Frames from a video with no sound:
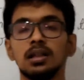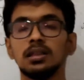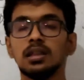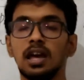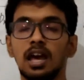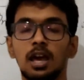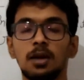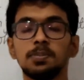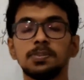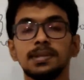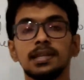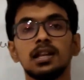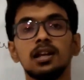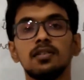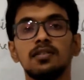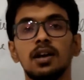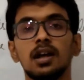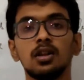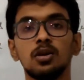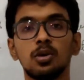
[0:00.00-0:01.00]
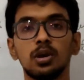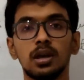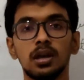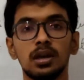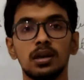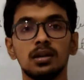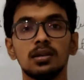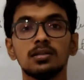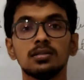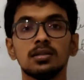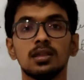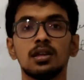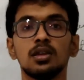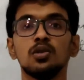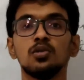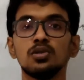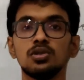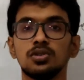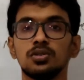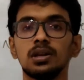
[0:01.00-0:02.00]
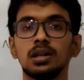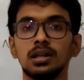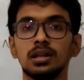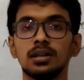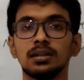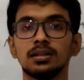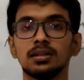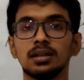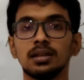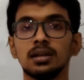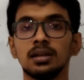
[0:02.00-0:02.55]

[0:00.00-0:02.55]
The epsilon value here is the usual